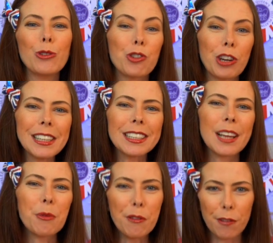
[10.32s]
drinks
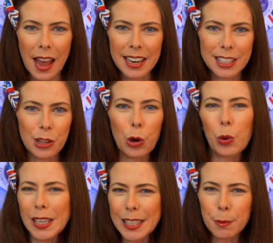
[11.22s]
that reflect the
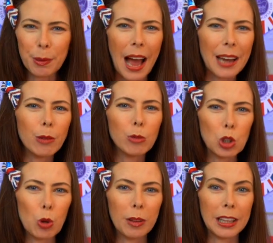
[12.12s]
Queen's Platinum
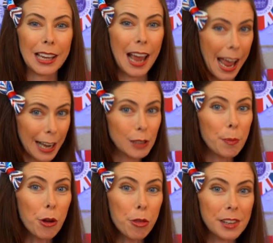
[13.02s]
Jubilee and
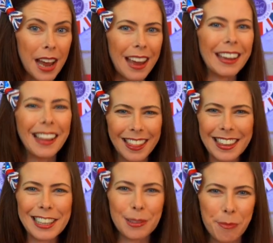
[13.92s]
birthday
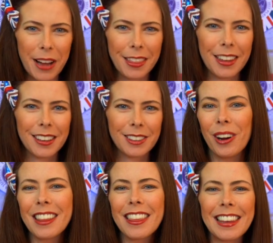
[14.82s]
this month.
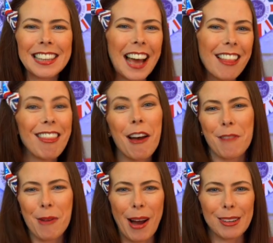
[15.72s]
One of the things I love
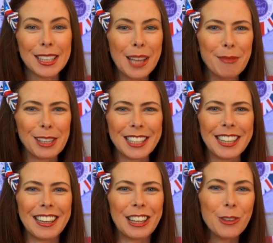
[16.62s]
about summers
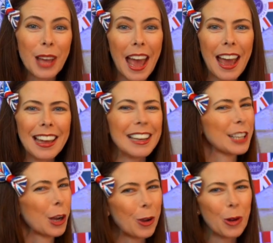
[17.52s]
in the UK is
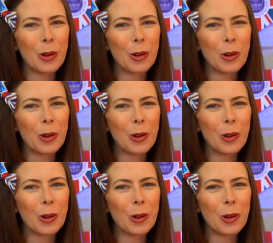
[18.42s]
a good